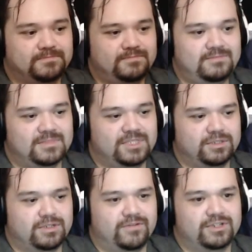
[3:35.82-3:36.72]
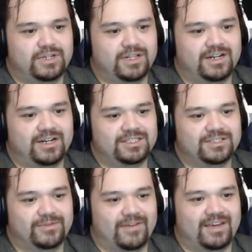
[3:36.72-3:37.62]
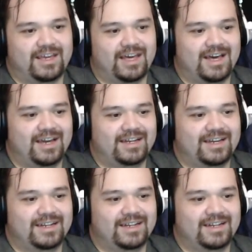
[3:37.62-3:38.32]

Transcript: so let's go over the trailer here so we have a guy that